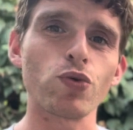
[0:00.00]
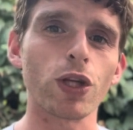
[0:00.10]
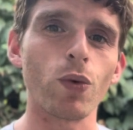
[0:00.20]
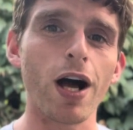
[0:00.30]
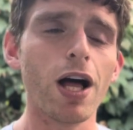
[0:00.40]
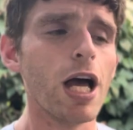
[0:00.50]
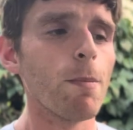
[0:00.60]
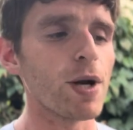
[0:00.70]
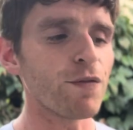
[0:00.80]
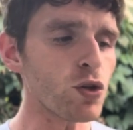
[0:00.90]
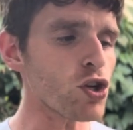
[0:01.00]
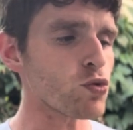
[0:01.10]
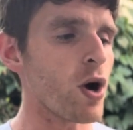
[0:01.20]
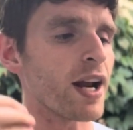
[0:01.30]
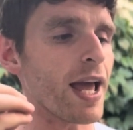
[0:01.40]
really well. But if you just
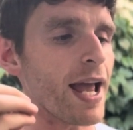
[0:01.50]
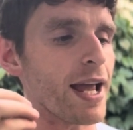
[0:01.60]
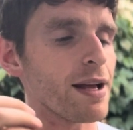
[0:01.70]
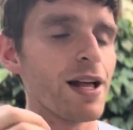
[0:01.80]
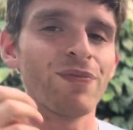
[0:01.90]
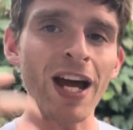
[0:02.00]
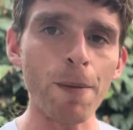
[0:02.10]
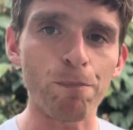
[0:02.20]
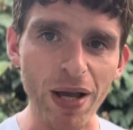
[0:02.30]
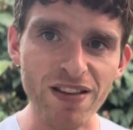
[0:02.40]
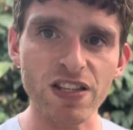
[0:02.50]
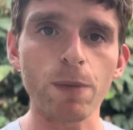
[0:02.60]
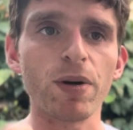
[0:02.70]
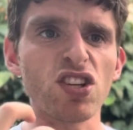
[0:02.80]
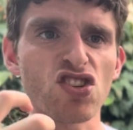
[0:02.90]
want a, not a
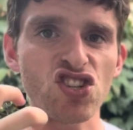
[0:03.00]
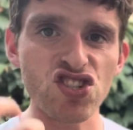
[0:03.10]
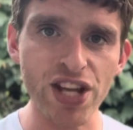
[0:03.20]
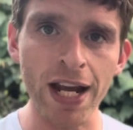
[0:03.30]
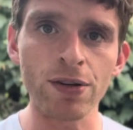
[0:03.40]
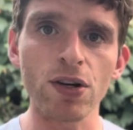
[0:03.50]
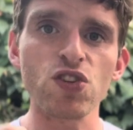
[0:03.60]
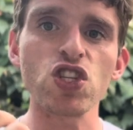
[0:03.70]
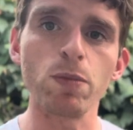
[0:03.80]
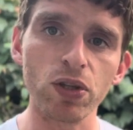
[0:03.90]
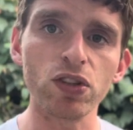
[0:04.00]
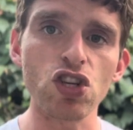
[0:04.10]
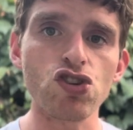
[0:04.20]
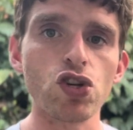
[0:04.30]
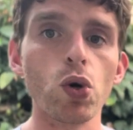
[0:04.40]
basic, but your standard stability
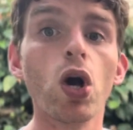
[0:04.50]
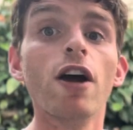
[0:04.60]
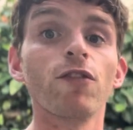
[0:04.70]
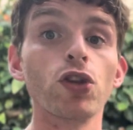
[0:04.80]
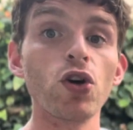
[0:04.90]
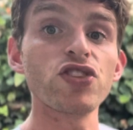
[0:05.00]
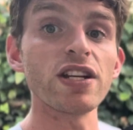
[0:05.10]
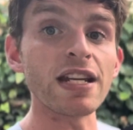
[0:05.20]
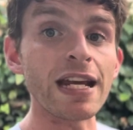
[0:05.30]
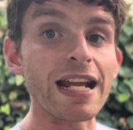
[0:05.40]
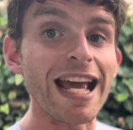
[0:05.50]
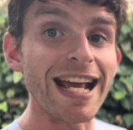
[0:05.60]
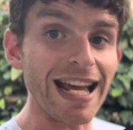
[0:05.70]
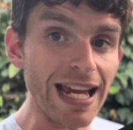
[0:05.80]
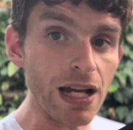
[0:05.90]
shoe for those that need
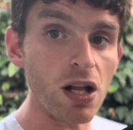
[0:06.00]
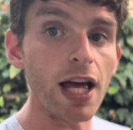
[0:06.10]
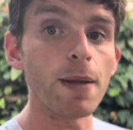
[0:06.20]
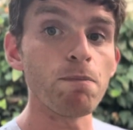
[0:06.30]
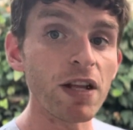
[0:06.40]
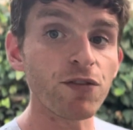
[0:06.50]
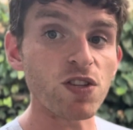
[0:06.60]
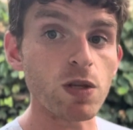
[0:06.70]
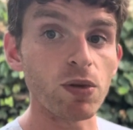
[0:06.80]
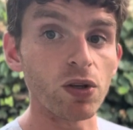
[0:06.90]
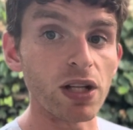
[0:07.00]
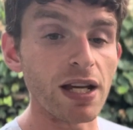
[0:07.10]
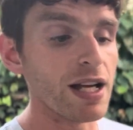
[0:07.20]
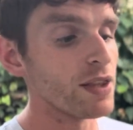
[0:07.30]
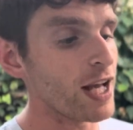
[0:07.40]
heel and midfoot
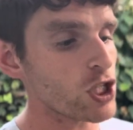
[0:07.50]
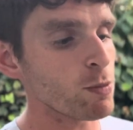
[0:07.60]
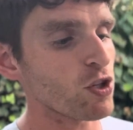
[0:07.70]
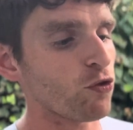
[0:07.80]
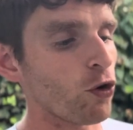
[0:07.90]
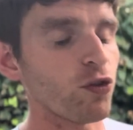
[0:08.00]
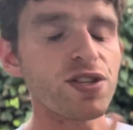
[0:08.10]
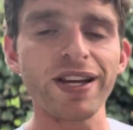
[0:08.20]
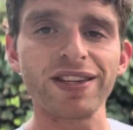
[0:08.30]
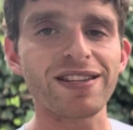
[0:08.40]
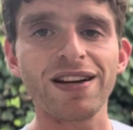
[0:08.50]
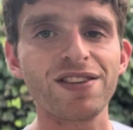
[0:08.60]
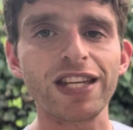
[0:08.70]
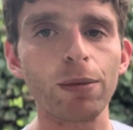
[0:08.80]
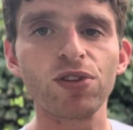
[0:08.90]
stability, not so much forefoot, it's not that it's
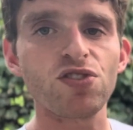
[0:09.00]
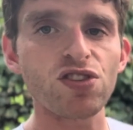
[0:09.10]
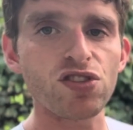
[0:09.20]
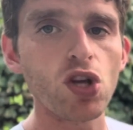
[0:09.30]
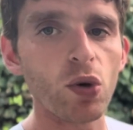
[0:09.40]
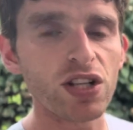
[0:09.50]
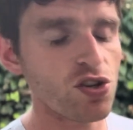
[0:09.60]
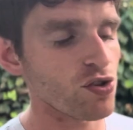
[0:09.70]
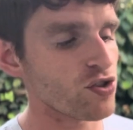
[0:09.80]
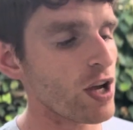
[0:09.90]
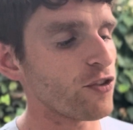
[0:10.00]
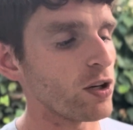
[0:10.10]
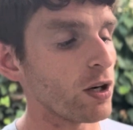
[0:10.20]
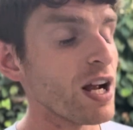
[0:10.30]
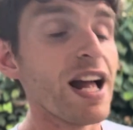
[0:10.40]
unstable, there's just no additional stuff
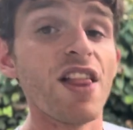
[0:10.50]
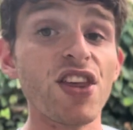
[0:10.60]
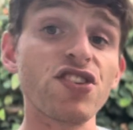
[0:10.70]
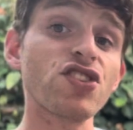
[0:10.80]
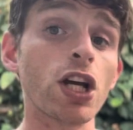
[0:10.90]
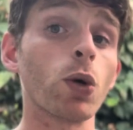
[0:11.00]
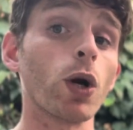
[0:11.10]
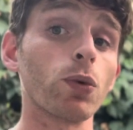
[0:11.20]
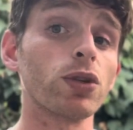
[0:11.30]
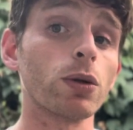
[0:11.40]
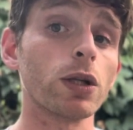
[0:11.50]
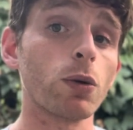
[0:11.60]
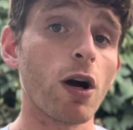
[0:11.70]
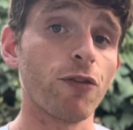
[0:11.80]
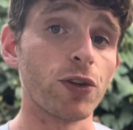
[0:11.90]
here, this is going to work really, really
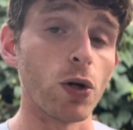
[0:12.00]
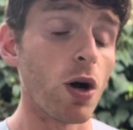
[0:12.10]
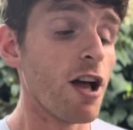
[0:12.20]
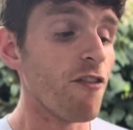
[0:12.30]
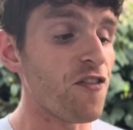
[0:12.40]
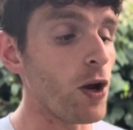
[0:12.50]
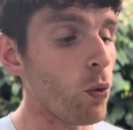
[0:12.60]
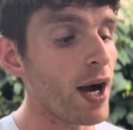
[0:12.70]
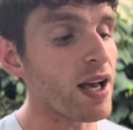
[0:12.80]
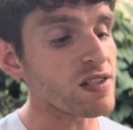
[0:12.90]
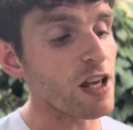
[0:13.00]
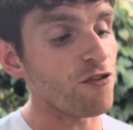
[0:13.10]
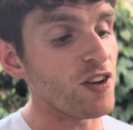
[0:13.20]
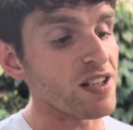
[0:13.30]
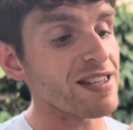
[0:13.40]
well for you. Fit-wise,
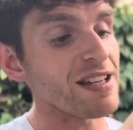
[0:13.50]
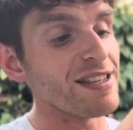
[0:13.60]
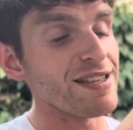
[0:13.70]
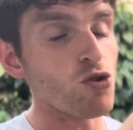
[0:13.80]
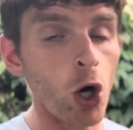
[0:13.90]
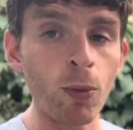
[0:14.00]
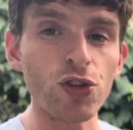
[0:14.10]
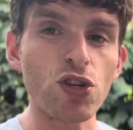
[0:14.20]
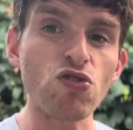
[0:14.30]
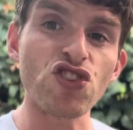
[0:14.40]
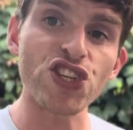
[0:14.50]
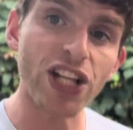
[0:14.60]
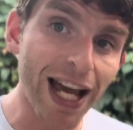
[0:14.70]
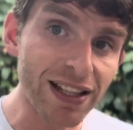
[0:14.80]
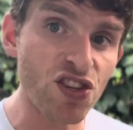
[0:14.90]
it fits normal to
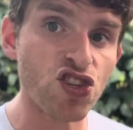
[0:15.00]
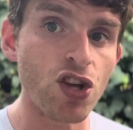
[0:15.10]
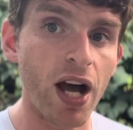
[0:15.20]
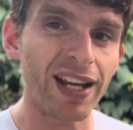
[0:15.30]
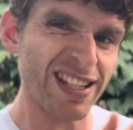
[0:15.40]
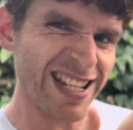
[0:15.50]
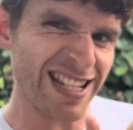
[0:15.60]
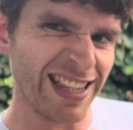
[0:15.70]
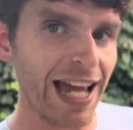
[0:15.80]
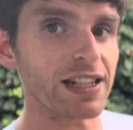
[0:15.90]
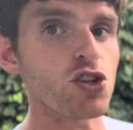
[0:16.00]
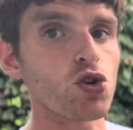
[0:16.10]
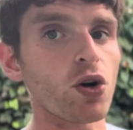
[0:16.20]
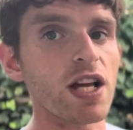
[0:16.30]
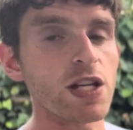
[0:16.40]
slightly snug, slightly
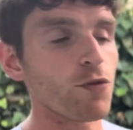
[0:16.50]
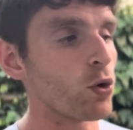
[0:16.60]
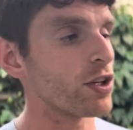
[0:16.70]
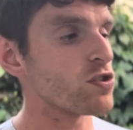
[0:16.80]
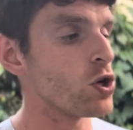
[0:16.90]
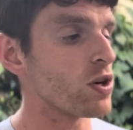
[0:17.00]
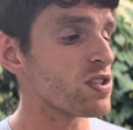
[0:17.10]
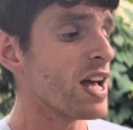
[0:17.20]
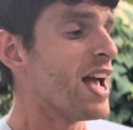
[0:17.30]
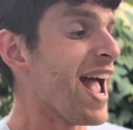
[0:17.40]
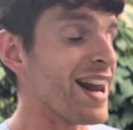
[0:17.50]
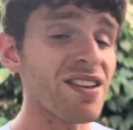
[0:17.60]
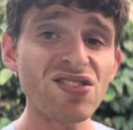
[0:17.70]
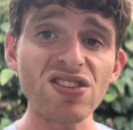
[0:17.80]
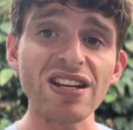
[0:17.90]
short, as I've already noticed, and
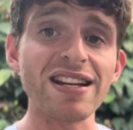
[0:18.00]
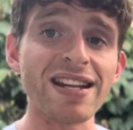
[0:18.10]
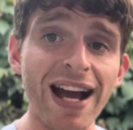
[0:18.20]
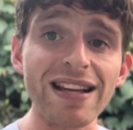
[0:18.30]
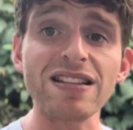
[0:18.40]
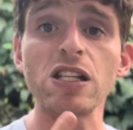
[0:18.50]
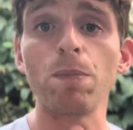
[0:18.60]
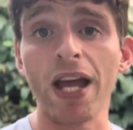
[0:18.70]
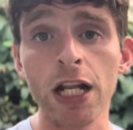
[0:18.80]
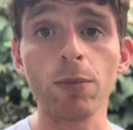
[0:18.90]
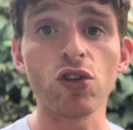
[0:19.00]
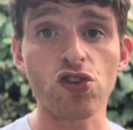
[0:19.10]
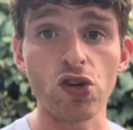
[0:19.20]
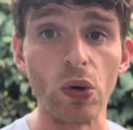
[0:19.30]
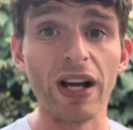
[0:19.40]
it's just a nice, dependable
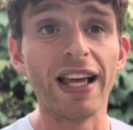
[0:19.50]
shoe.